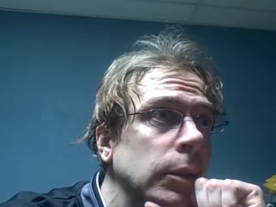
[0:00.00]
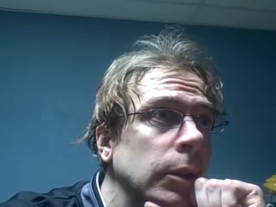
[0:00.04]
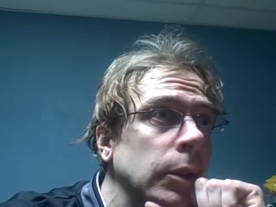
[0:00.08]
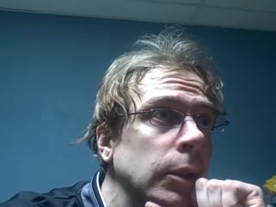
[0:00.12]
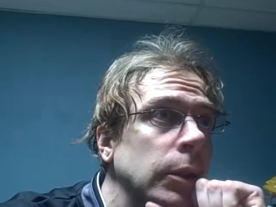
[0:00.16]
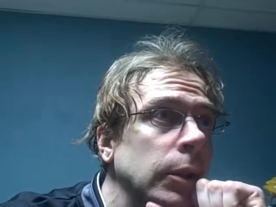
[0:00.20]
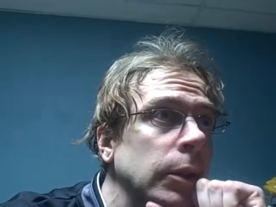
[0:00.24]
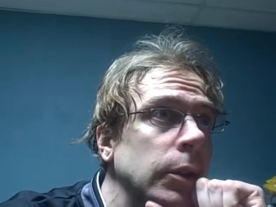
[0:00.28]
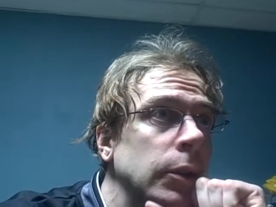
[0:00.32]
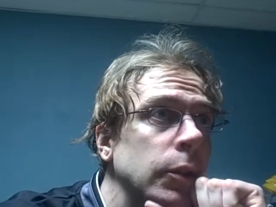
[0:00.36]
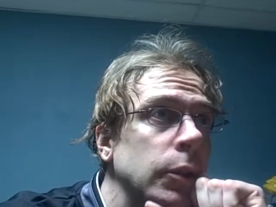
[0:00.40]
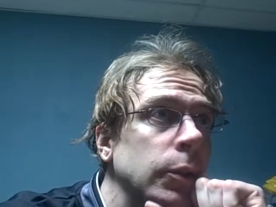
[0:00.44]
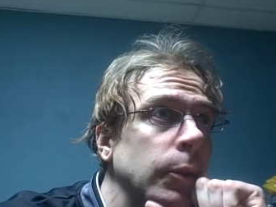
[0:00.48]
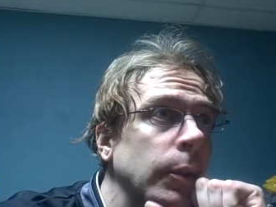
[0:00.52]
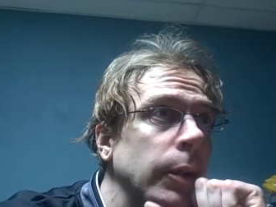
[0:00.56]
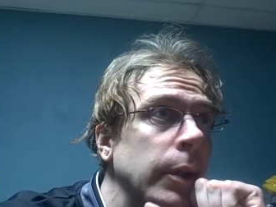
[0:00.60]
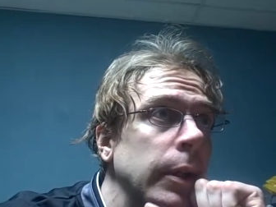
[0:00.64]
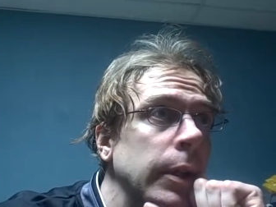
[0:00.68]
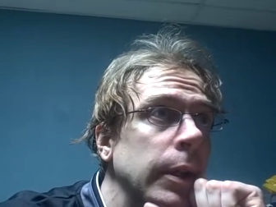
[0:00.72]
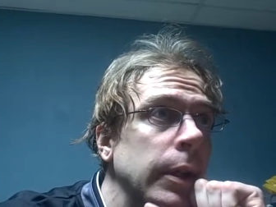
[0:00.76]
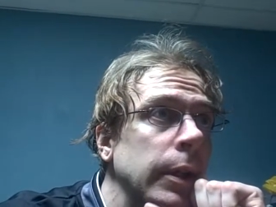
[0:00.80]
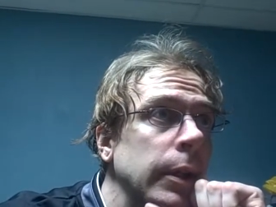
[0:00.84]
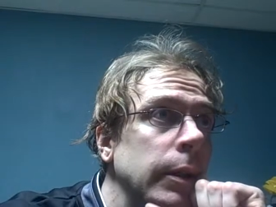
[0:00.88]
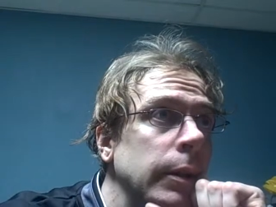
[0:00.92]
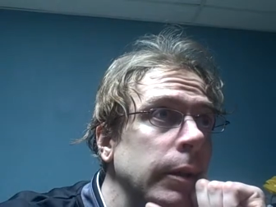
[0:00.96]
a good
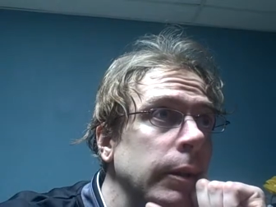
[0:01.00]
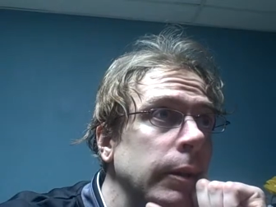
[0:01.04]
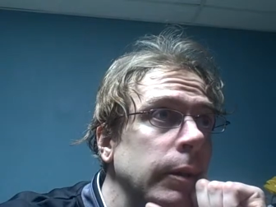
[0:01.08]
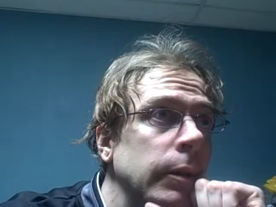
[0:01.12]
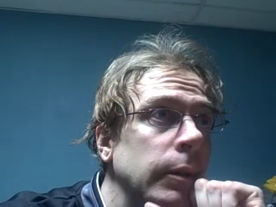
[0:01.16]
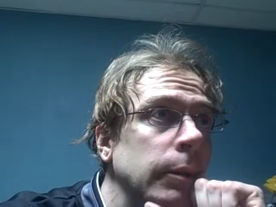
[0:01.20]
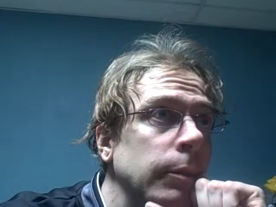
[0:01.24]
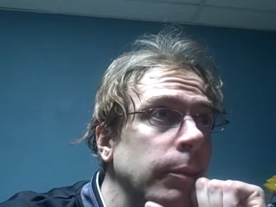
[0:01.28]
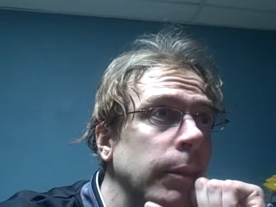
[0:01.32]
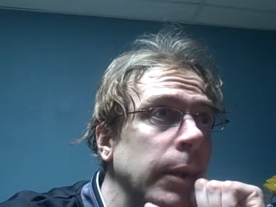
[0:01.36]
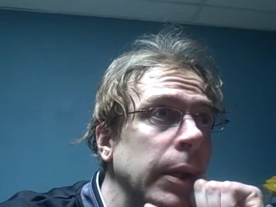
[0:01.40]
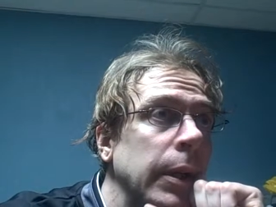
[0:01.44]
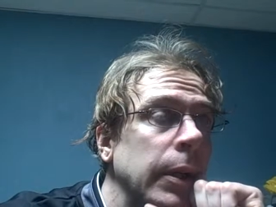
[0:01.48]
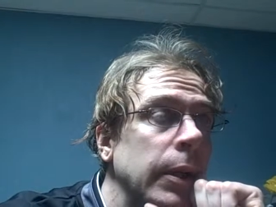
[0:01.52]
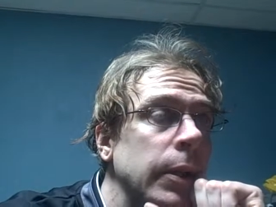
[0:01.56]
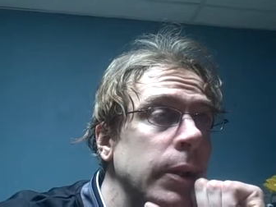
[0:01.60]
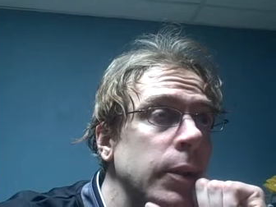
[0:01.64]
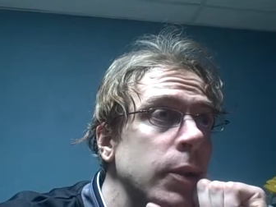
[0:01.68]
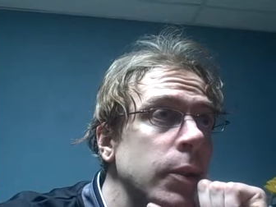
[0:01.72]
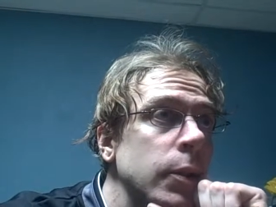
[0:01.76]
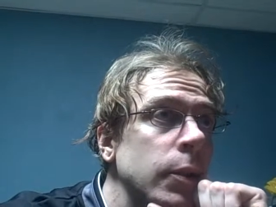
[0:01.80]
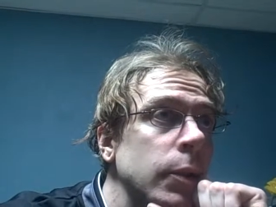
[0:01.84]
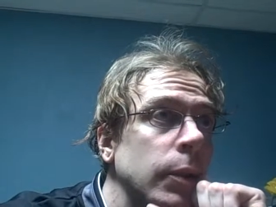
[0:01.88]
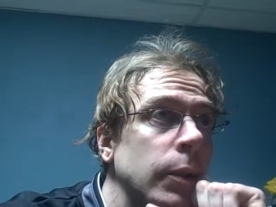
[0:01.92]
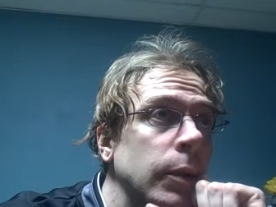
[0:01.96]
20
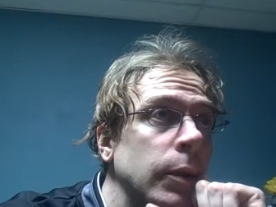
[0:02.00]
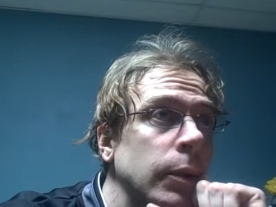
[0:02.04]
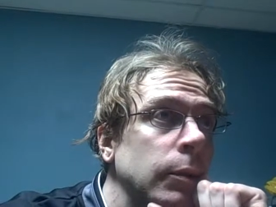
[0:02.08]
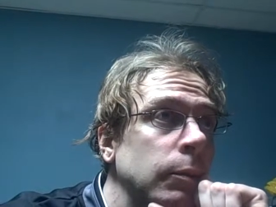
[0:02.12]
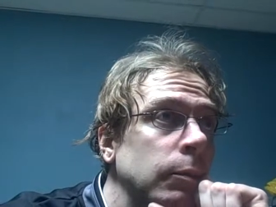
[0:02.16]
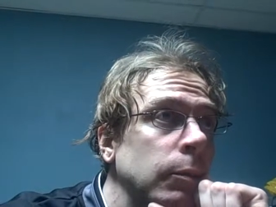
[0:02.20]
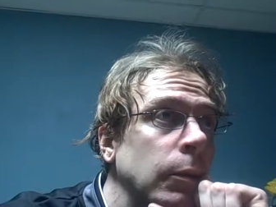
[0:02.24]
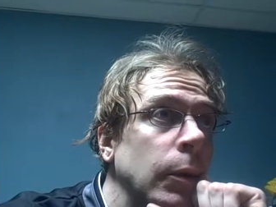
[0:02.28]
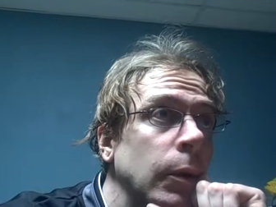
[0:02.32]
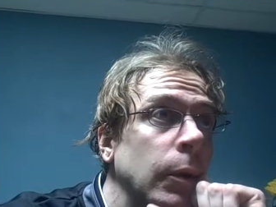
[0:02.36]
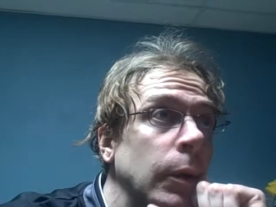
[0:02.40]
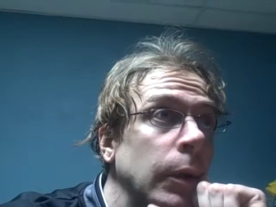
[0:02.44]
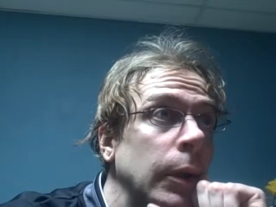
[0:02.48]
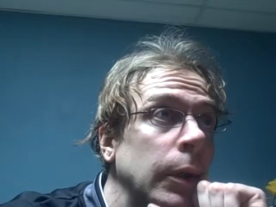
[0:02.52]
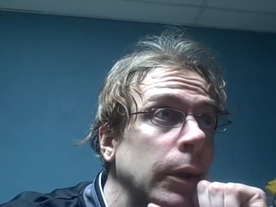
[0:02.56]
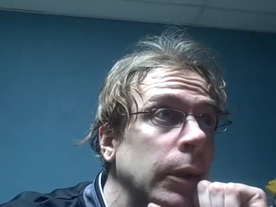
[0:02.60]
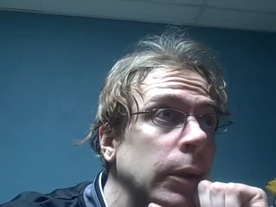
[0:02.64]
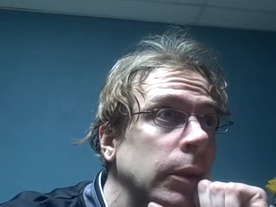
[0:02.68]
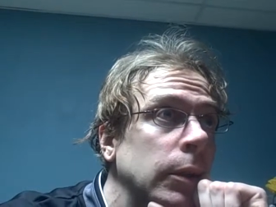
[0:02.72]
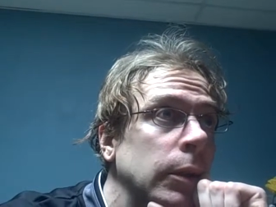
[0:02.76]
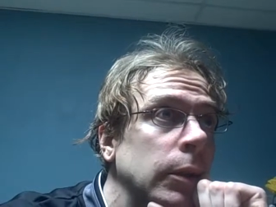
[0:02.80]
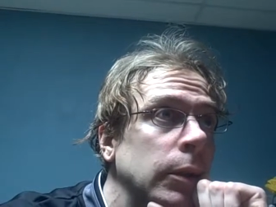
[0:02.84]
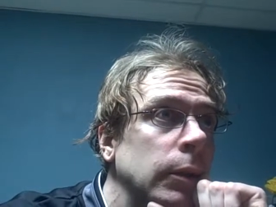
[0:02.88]
minutes or more